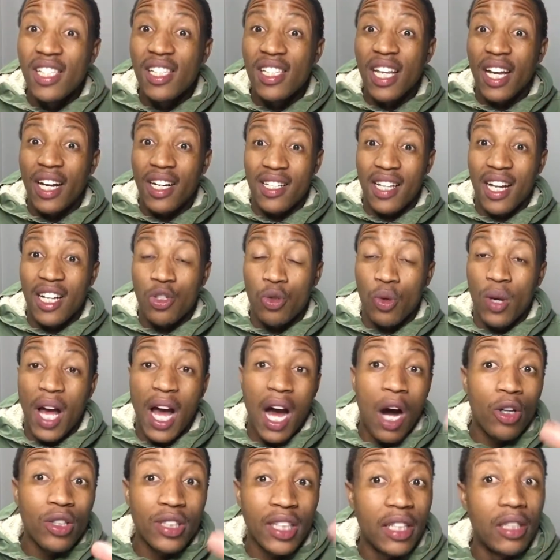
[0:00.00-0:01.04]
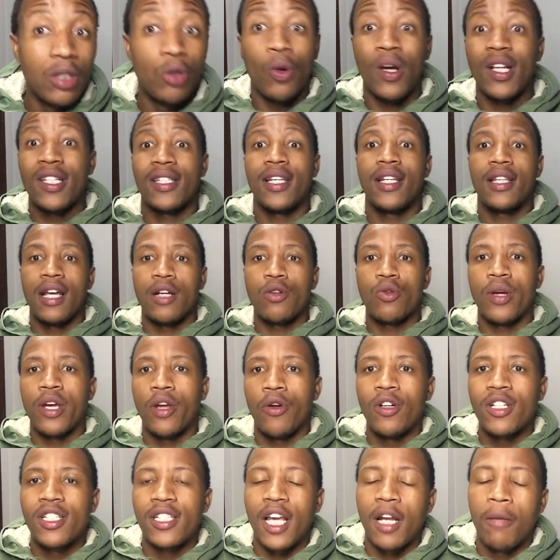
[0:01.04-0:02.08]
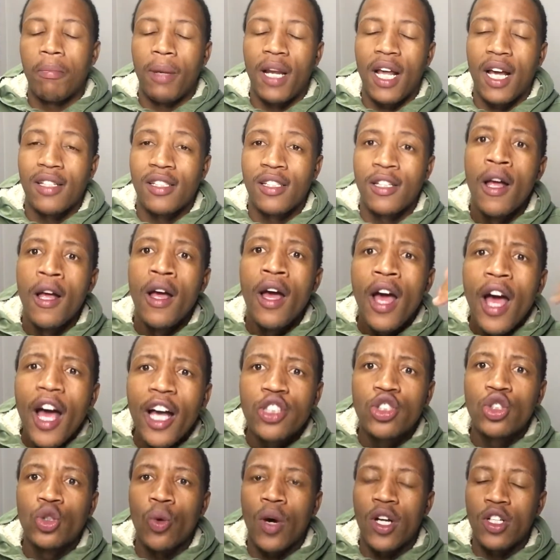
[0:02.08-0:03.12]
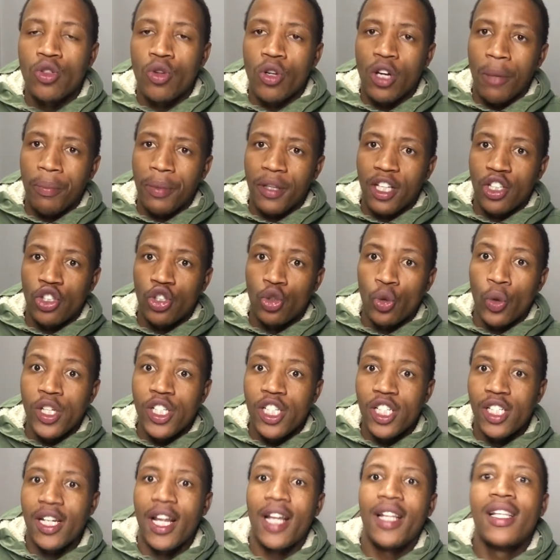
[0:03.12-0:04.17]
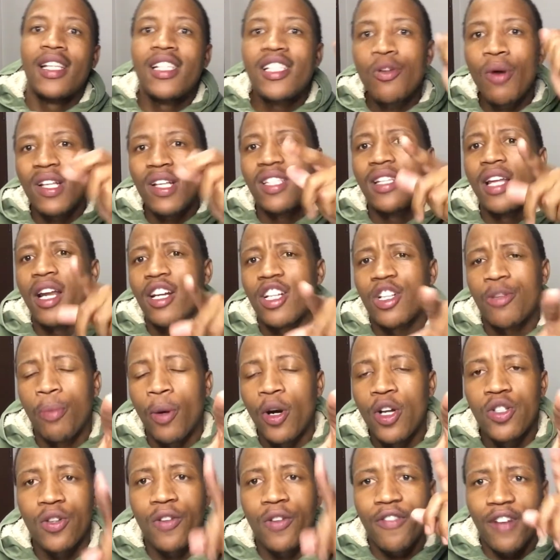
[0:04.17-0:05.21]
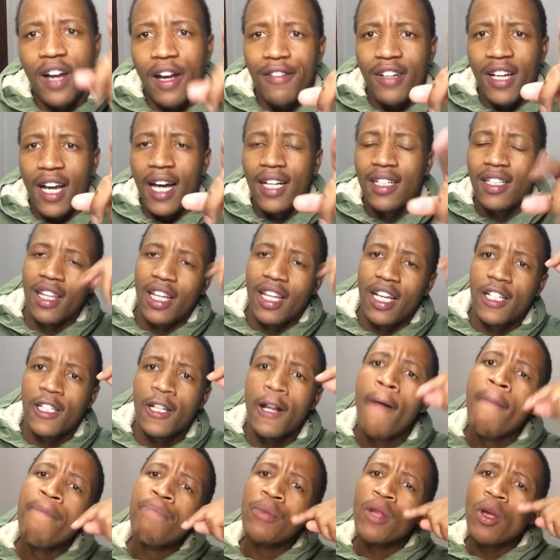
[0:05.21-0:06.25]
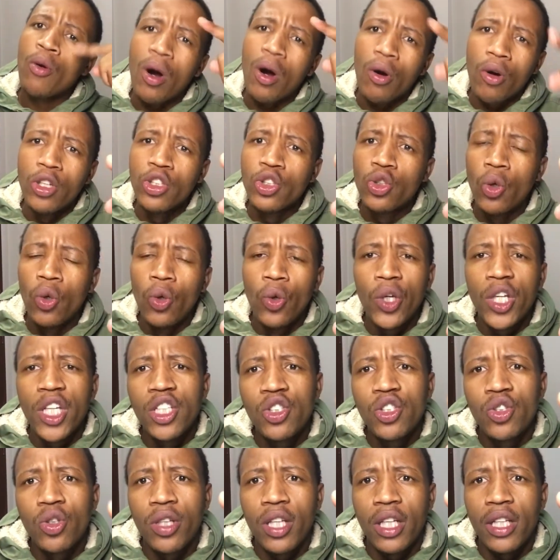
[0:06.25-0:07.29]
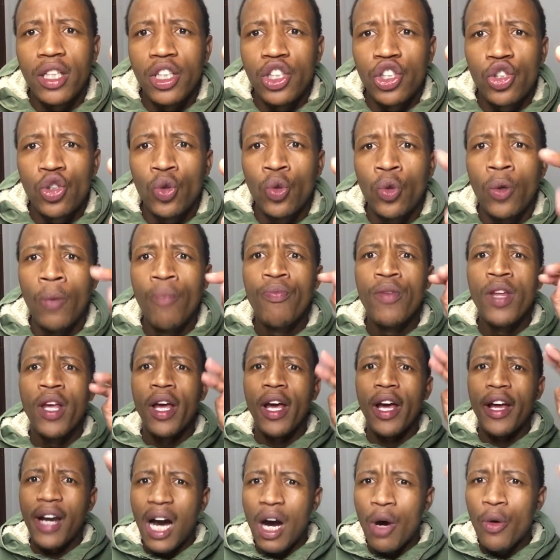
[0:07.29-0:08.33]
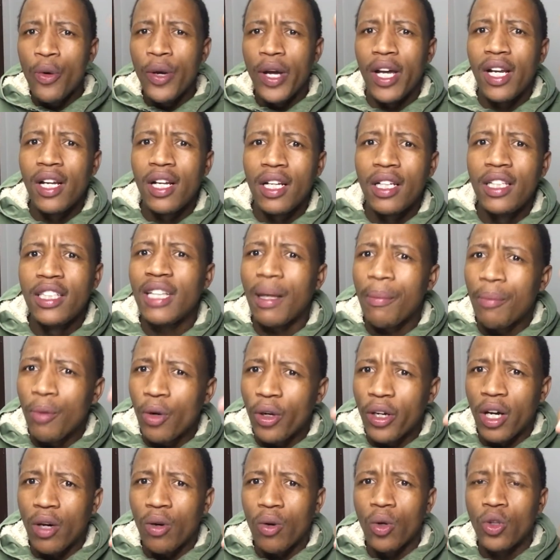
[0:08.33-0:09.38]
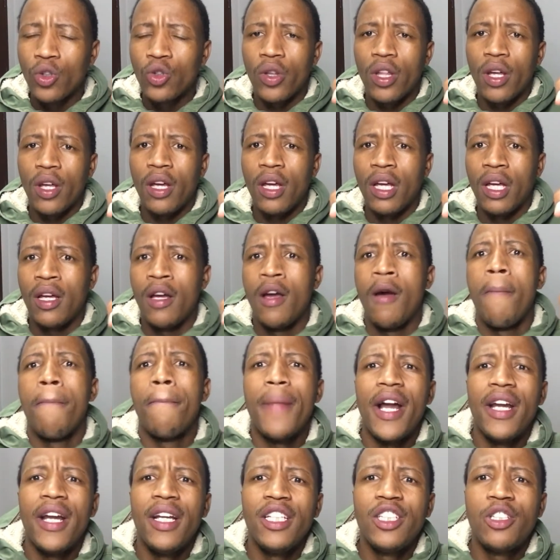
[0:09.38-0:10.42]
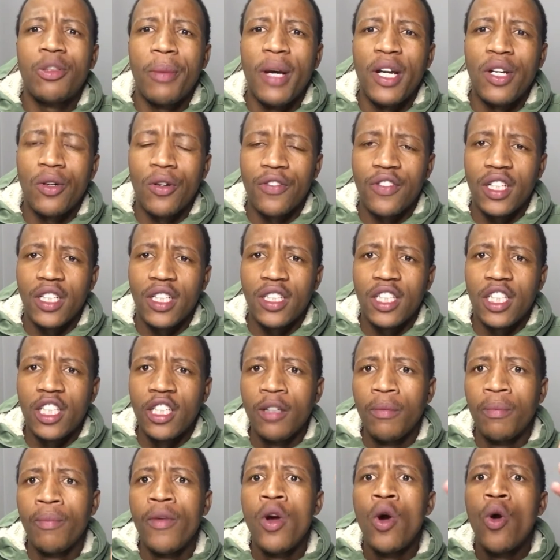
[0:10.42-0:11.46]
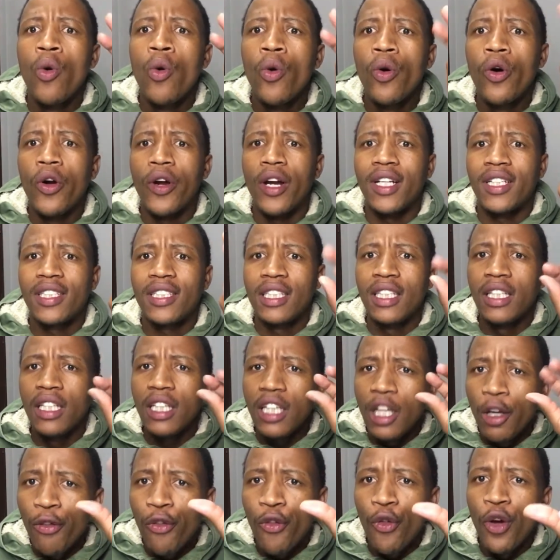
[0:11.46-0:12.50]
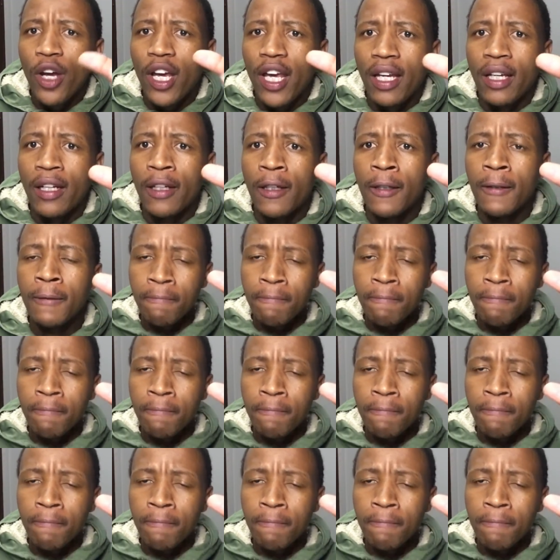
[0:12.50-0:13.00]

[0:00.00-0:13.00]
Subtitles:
the results were out, and it was said that we cannot sign players as to what's going to be the situation. And this was the response of Gavin Hunt, that we're going to look into the issue and how we handle it. I'm going to go to the management of the team. We're going to see if we can